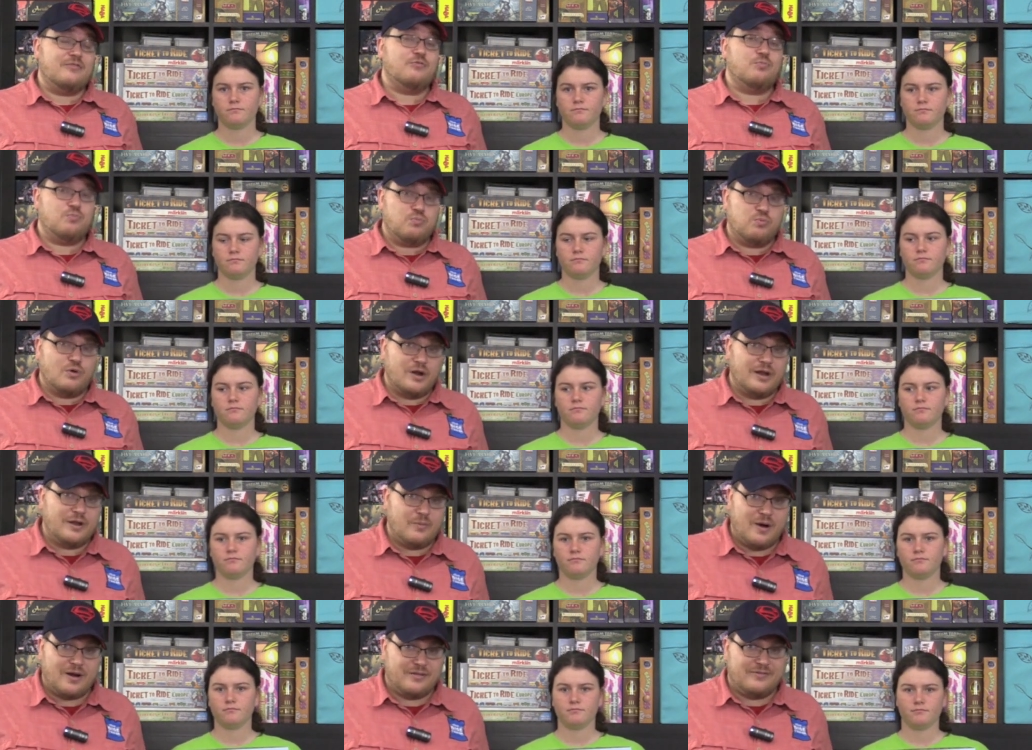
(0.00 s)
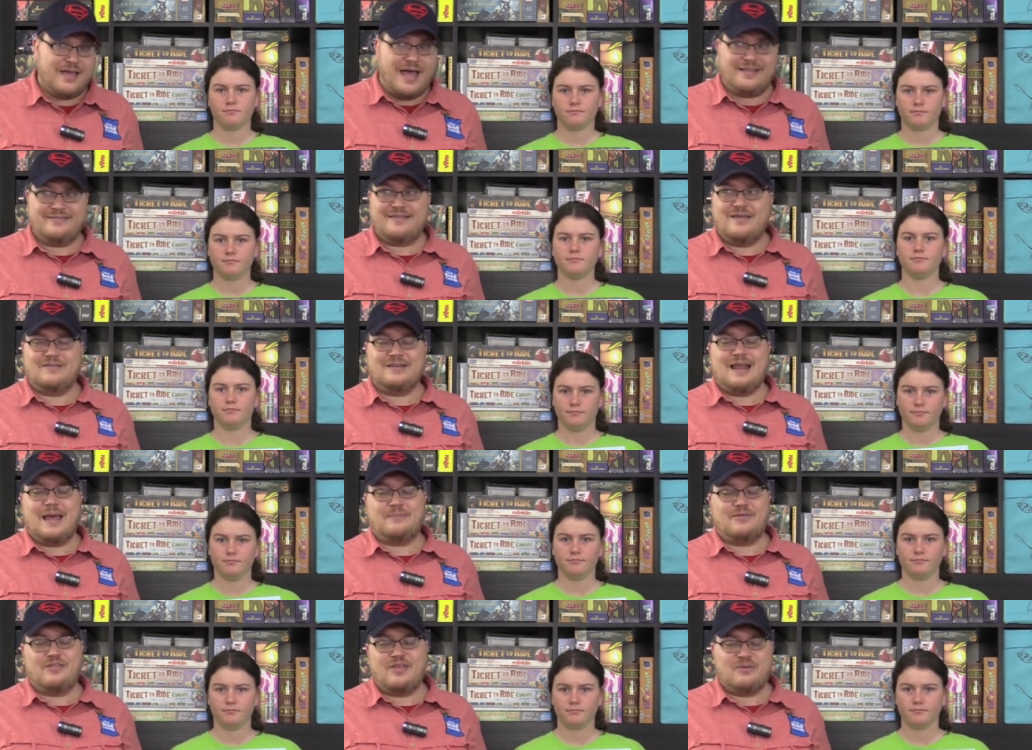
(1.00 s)
Speaker 1: is really where it's at. Seven
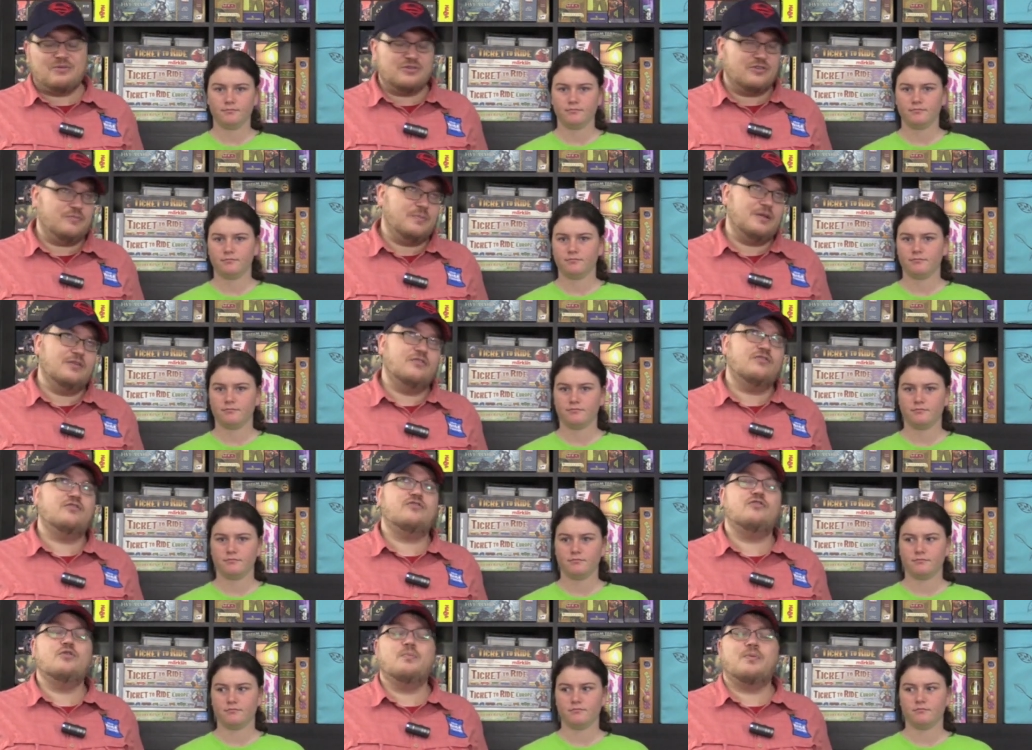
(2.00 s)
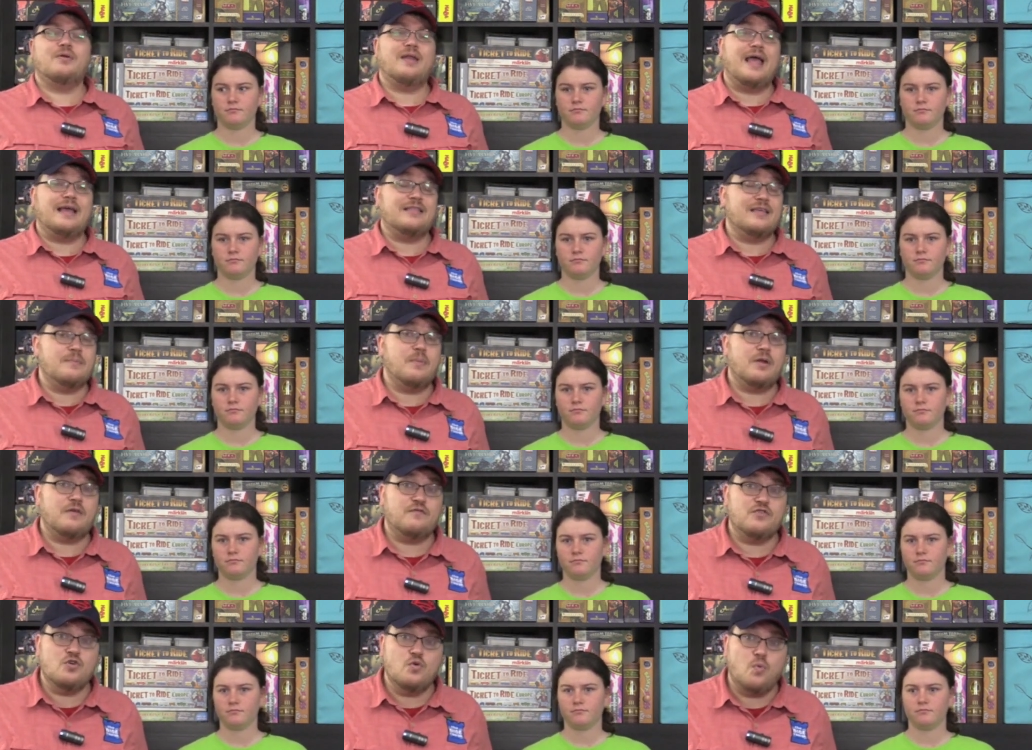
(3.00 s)
laps, I think, would just be super lengthy, but
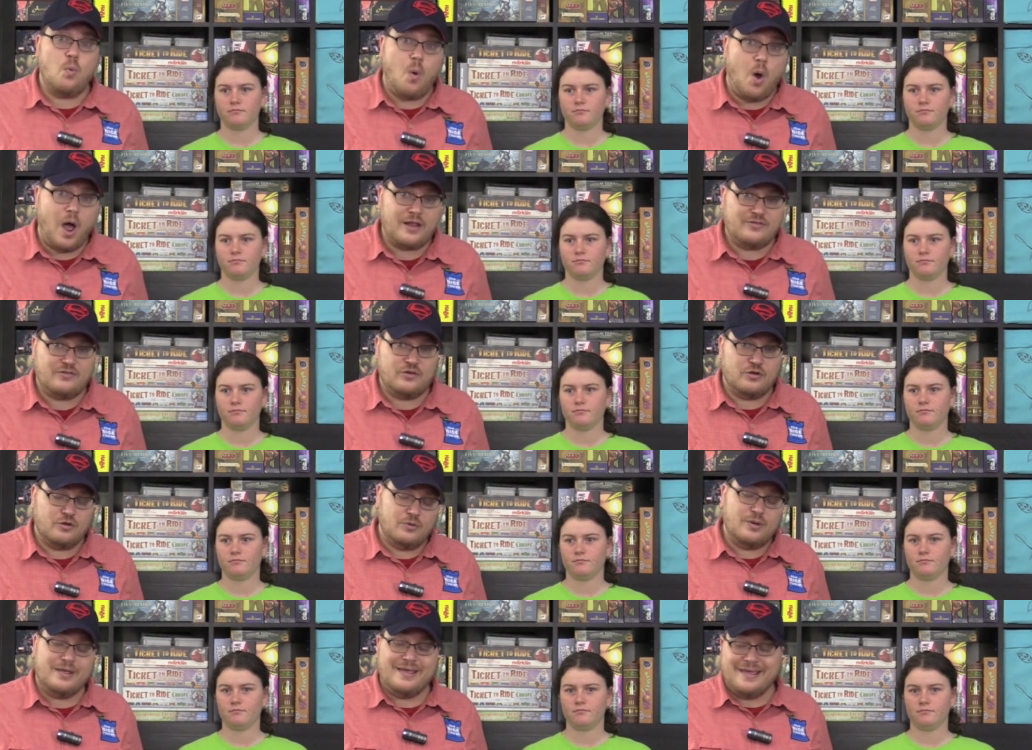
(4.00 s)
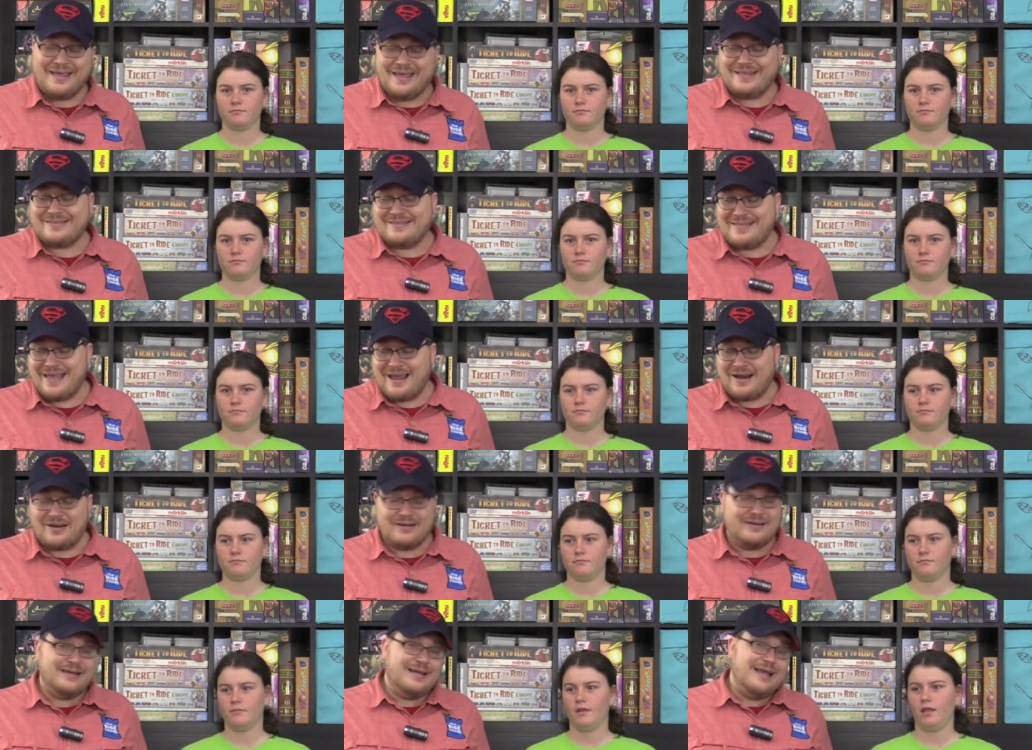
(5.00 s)
if you want to, it's
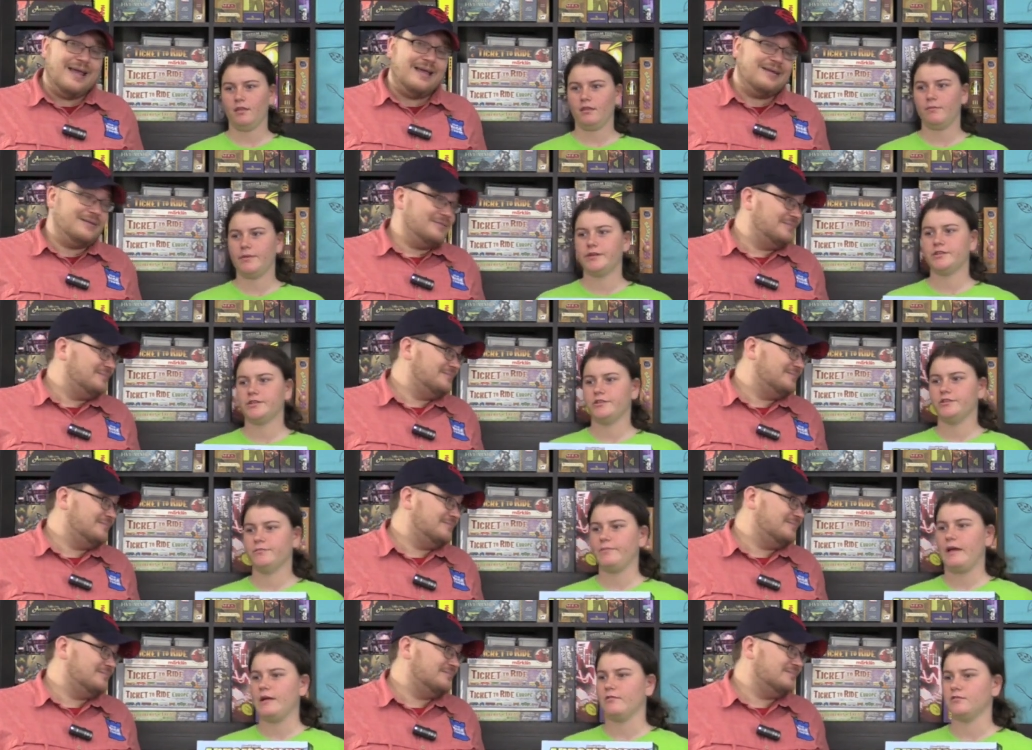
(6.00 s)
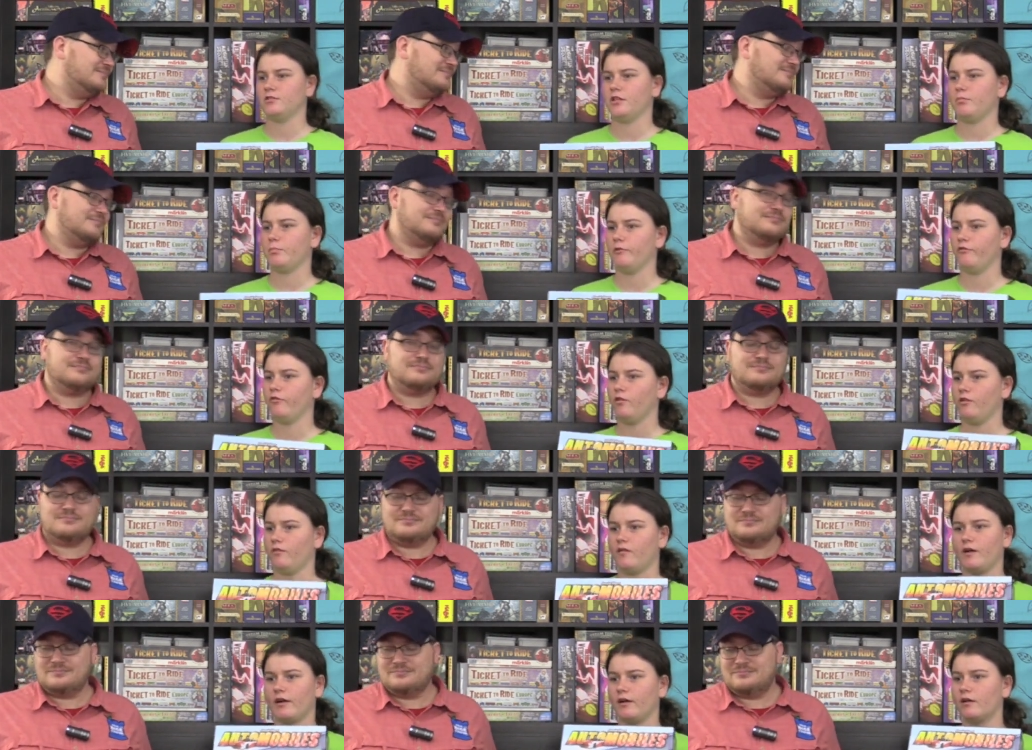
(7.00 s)
there.
Speaker 2: Not to mention, your bag would just be full
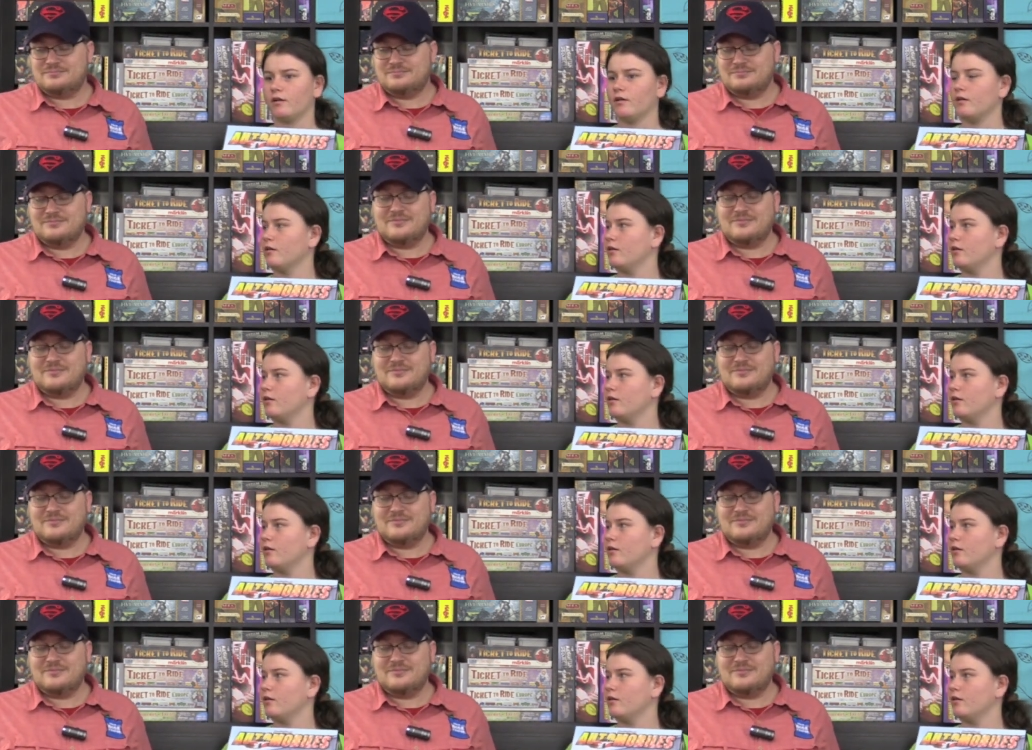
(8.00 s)
of wear.